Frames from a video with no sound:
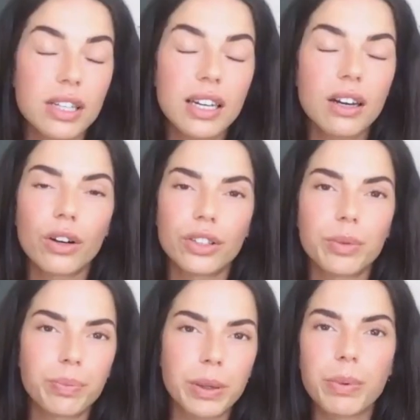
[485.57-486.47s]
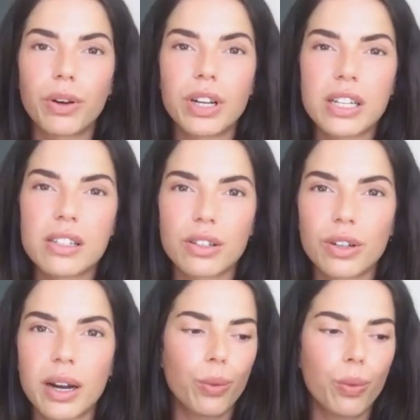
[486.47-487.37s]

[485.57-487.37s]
seeing other people on Instagram,